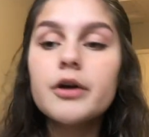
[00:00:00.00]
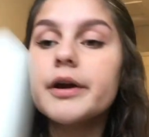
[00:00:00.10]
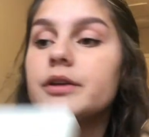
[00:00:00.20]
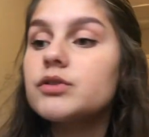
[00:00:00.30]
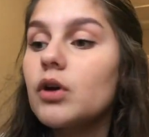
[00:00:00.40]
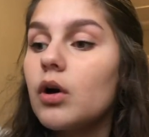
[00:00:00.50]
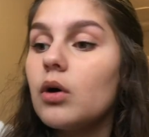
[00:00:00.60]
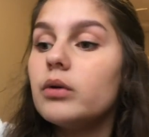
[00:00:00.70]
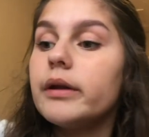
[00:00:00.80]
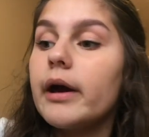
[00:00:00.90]
Okay,
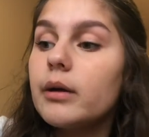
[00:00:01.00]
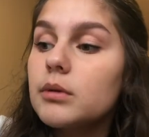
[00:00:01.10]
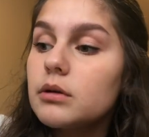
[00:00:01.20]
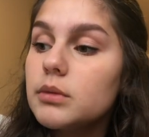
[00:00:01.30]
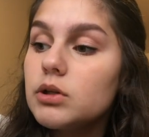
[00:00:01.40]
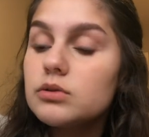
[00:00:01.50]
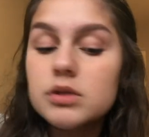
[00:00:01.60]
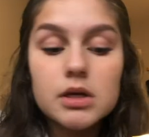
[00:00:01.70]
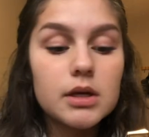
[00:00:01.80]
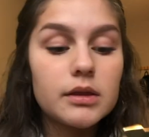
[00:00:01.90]
so now I'm gonna be
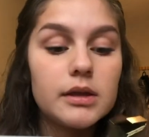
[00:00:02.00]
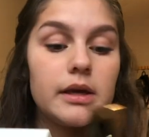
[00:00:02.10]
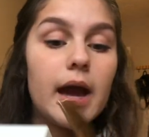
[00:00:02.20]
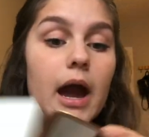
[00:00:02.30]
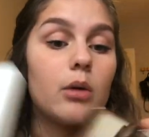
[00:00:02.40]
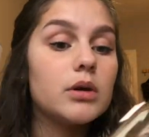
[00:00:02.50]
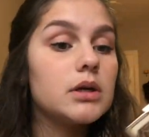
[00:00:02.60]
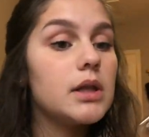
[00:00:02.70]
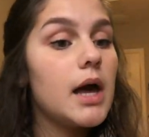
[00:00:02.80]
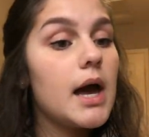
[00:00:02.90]
using the
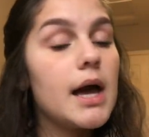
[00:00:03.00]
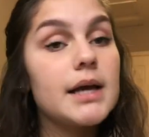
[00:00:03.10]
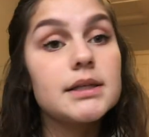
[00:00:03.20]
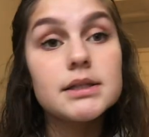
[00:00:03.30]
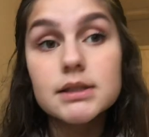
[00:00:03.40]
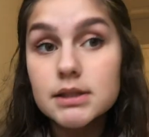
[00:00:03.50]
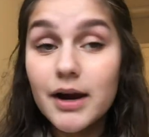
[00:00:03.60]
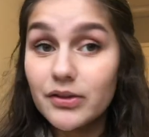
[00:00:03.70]
Hourglass,